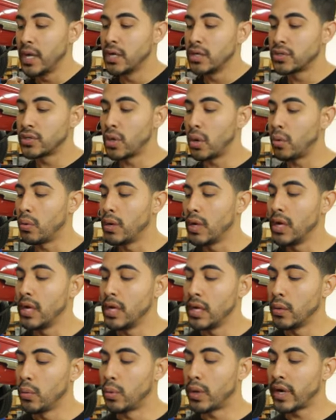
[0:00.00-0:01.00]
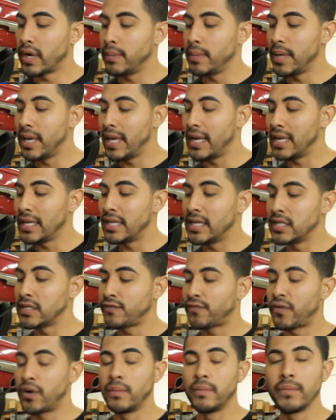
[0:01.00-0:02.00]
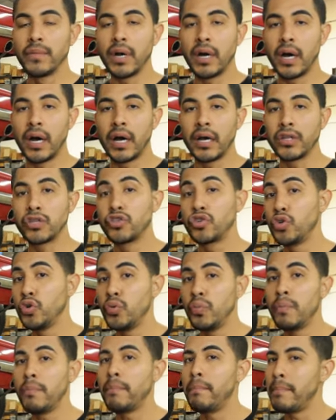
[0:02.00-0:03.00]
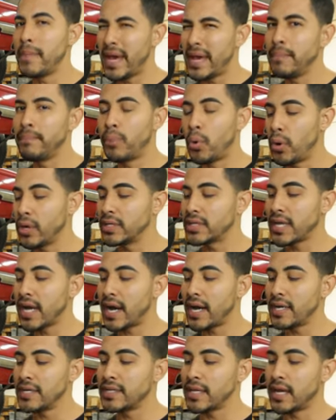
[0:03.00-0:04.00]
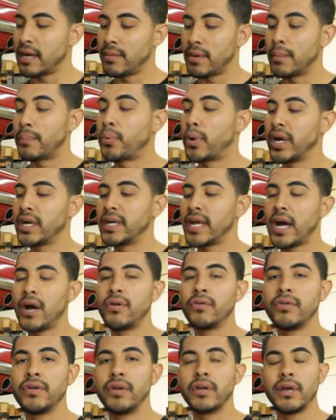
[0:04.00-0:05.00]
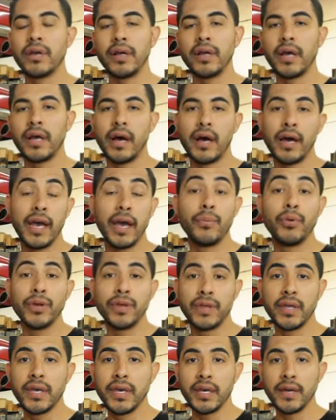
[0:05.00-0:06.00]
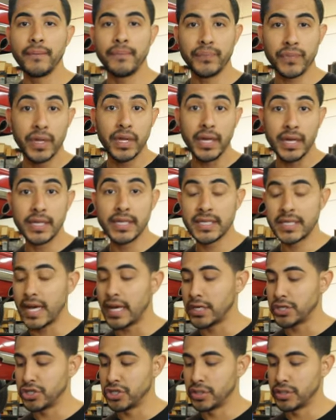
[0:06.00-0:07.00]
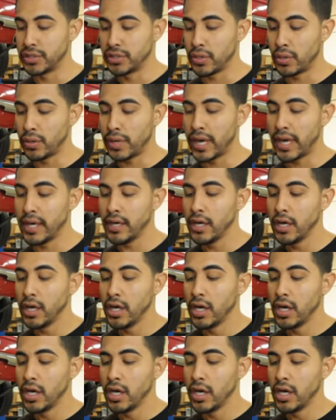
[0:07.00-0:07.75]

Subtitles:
So we're going to be hitting this from two main points, guys, and I'm going to break down everything in sections, okay?